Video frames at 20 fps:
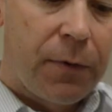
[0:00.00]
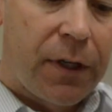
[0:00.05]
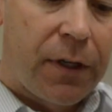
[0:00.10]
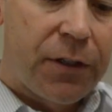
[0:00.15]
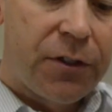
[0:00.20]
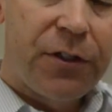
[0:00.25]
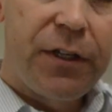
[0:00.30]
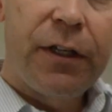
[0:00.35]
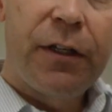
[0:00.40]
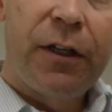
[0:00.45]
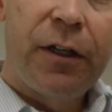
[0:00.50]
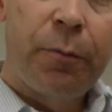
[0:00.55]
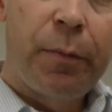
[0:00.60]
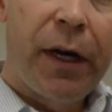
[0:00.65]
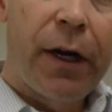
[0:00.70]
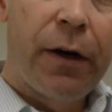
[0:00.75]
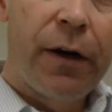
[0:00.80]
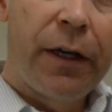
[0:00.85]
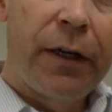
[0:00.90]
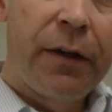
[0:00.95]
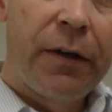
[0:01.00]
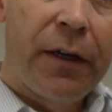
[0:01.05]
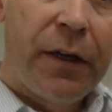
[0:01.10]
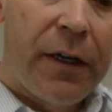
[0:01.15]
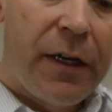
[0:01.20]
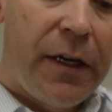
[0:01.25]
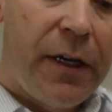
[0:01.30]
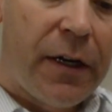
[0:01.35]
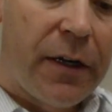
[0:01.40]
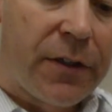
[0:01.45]
sealing bearing
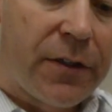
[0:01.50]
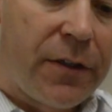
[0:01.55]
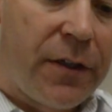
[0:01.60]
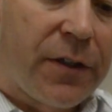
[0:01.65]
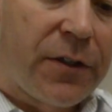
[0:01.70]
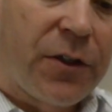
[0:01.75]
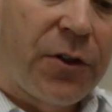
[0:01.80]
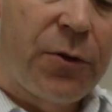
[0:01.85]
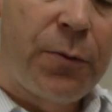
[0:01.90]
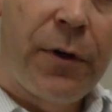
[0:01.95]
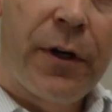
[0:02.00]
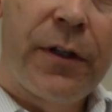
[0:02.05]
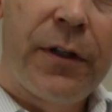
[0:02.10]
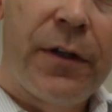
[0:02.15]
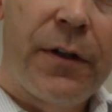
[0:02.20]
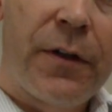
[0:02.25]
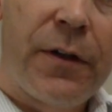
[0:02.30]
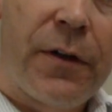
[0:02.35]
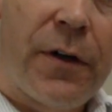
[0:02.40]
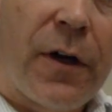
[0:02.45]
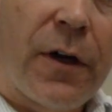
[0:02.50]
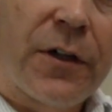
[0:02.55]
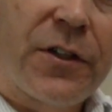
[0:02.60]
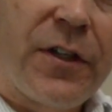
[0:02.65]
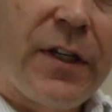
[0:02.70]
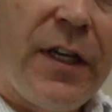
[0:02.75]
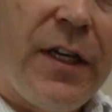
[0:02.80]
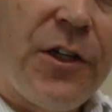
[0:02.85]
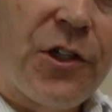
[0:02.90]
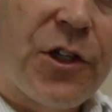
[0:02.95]
here. So this is where the
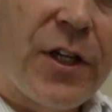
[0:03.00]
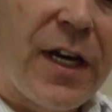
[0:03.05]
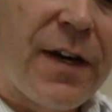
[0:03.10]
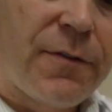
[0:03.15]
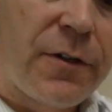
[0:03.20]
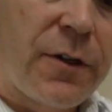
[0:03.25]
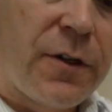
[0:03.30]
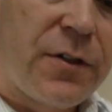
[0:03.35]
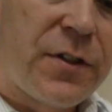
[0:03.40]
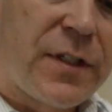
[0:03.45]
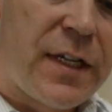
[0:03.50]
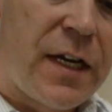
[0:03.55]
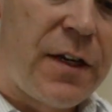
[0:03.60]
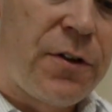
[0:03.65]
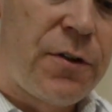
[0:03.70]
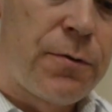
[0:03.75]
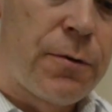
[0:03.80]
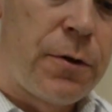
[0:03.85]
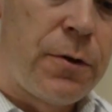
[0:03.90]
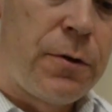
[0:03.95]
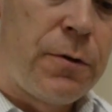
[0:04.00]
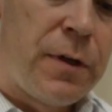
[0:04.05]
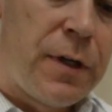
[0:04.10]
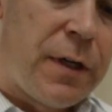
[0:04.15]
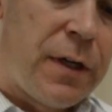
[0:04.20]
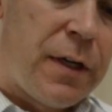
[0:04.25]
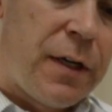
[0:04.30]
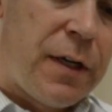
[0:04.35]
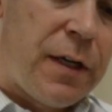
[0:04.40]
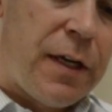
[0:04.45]
RCE shaft goes down through,
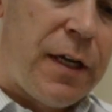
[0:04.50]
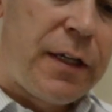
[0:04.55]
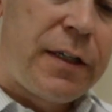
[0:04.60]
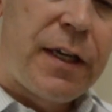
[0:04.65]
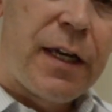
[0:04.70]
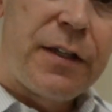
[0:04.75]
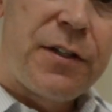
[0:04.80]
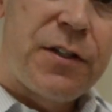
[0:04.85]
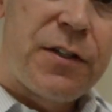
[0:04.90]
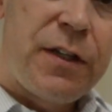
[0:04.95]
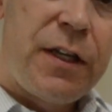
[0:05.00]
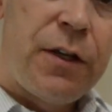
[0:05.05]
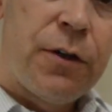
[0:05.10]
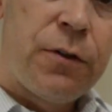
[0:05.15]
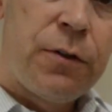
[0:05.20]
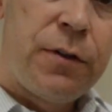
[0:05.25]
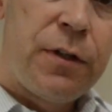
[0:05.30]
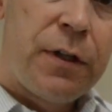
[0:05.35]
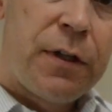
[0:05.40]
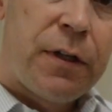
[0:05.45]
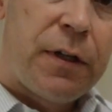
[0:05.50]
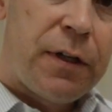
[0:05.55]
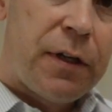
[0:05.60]
it gets sealed,